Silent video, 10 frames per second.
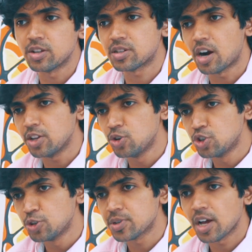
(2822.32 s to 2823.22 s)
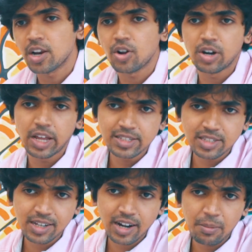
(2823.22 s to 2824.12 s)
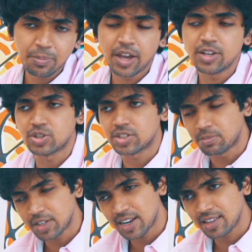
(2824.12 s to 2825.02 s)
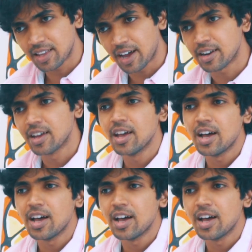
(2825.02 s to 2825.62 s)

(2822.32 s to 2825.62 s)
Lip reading: to start a YouTube channel or an Instagram page or something like that,